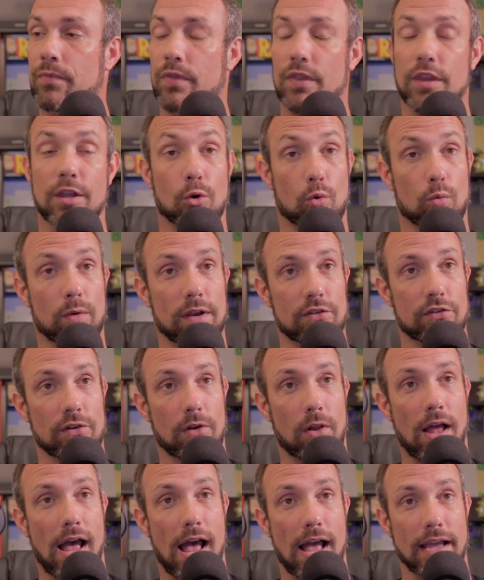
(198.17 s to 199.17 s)
the
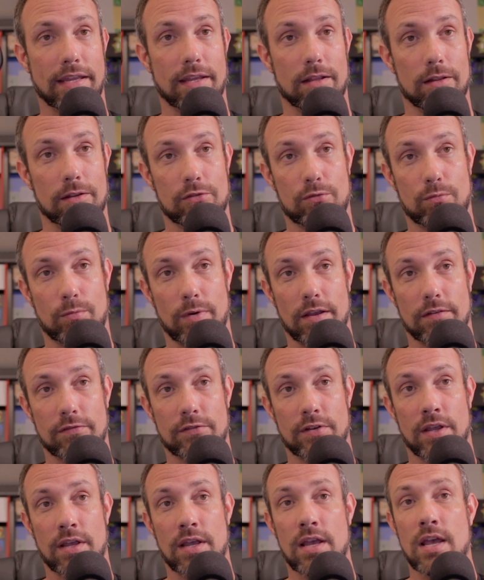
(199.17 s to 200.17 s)
original Oculus
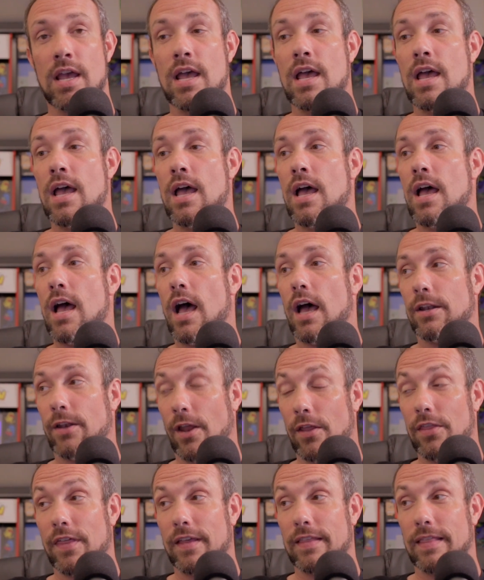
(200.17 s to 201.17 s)
Rift.
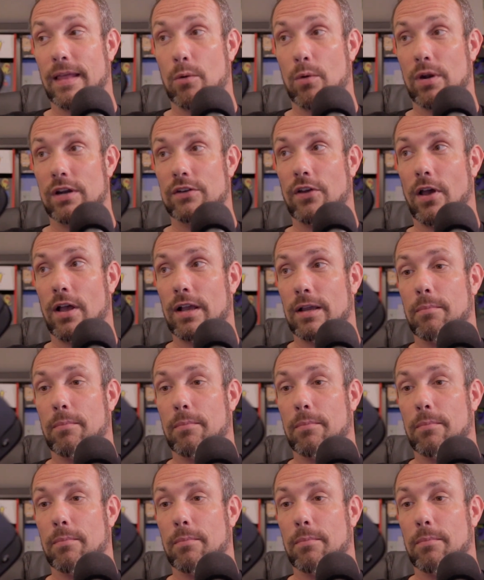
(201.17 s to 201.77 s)
Another thing that I want to talk